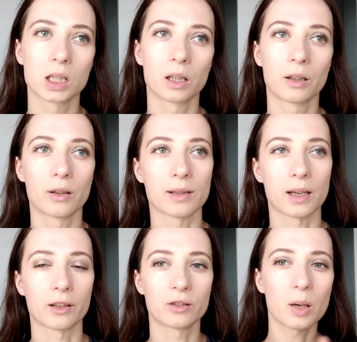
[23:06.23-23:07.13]
Because I
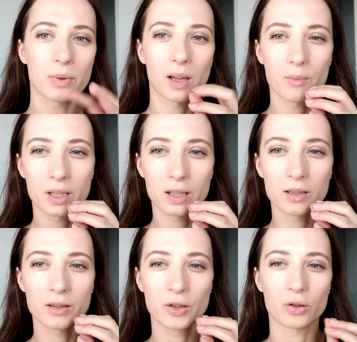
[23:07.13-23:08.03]
grab
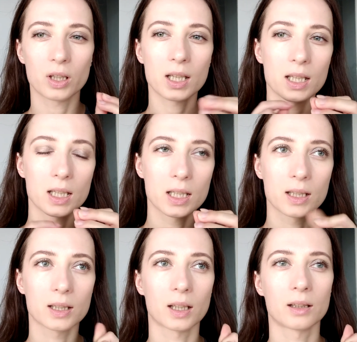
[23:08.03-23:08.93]
something to
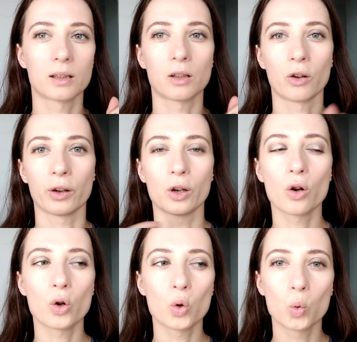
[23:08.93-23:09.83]
eat on a
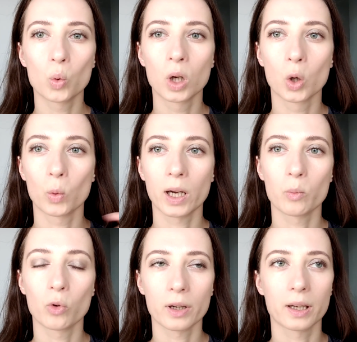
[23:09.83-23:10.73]
go when I'm
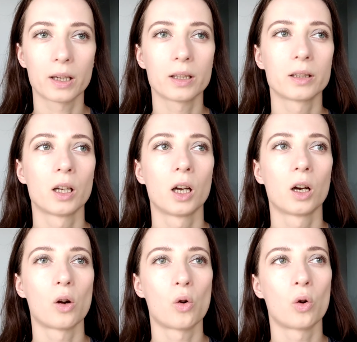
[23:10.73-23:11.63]
working,
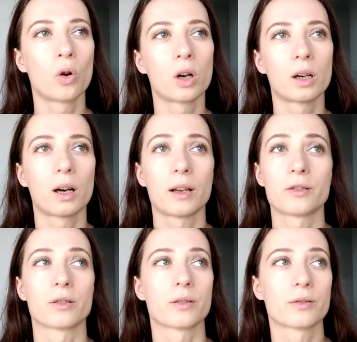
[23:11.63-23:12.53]
or I
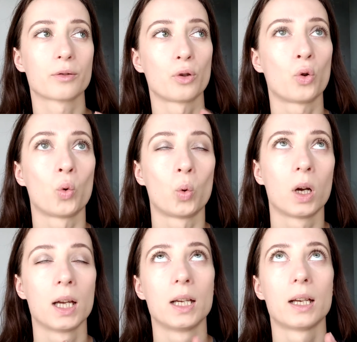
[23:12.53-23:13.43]
just go
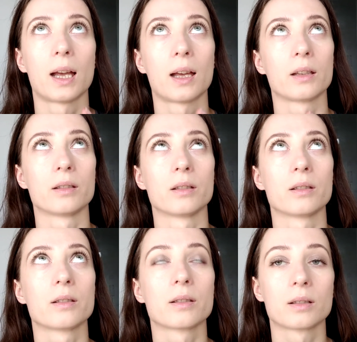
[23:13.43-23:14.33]
and